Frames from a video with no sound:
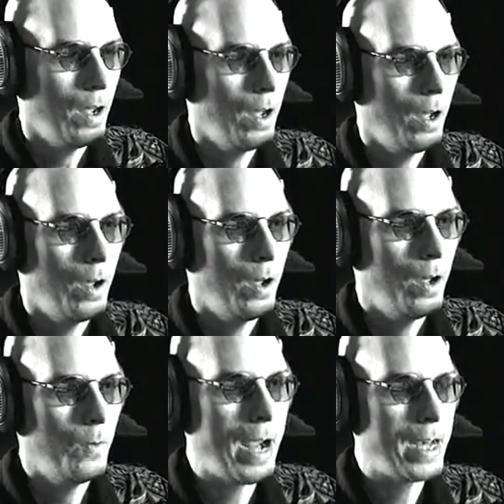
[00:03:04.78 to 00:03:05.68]
on him.
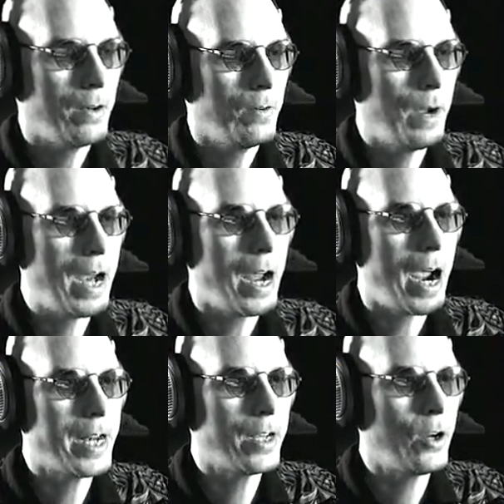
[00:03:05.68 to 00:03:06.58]
Wait, wait, I
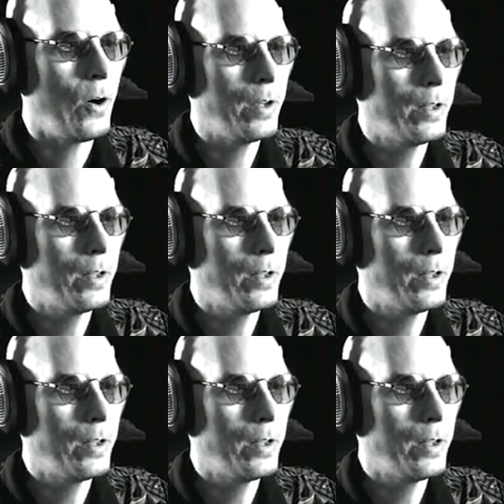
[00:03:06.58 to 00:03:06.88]
didn't do it